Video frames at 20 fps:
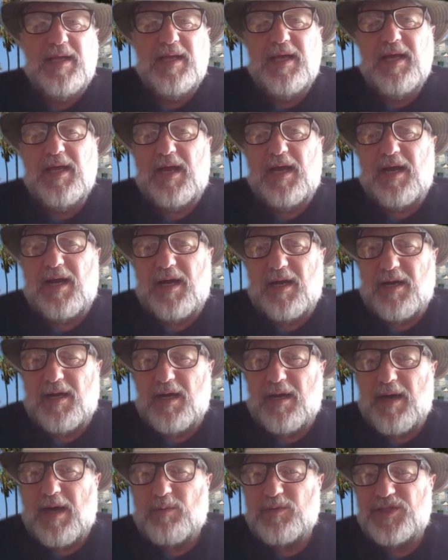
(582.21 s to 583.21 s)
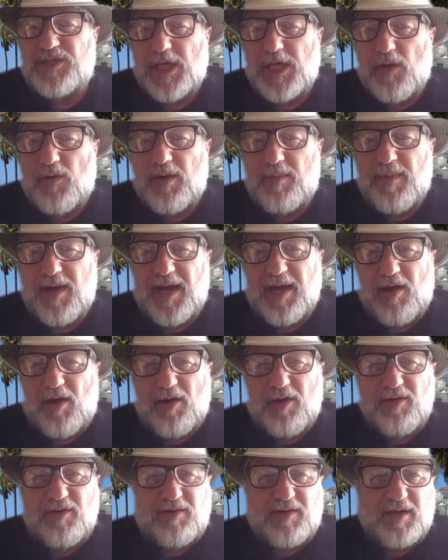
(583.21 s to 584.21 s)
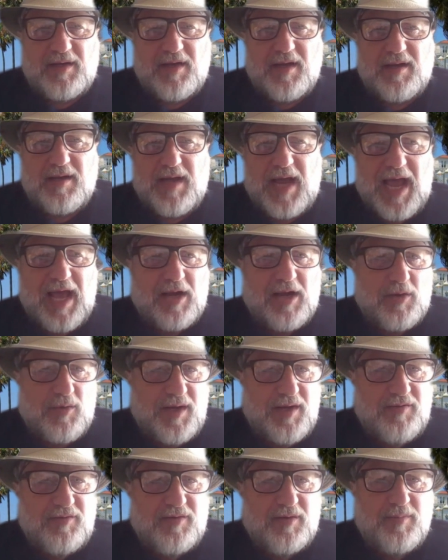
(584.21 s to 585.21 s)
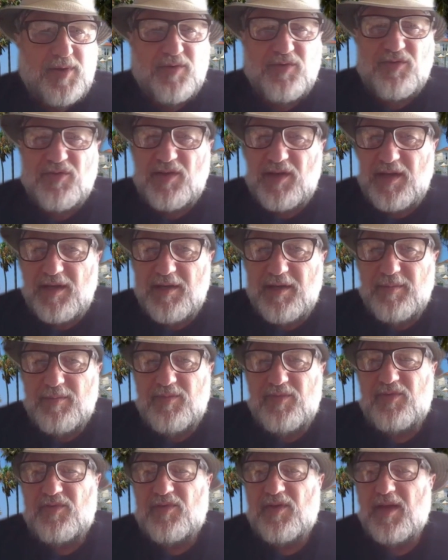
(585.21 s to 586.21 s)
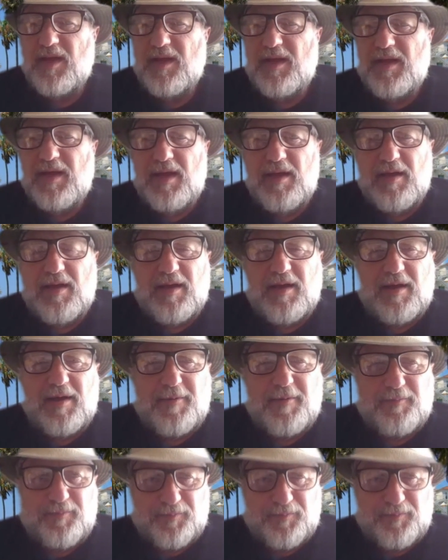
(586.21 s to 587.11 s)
I was showing my art in galleries and museums, at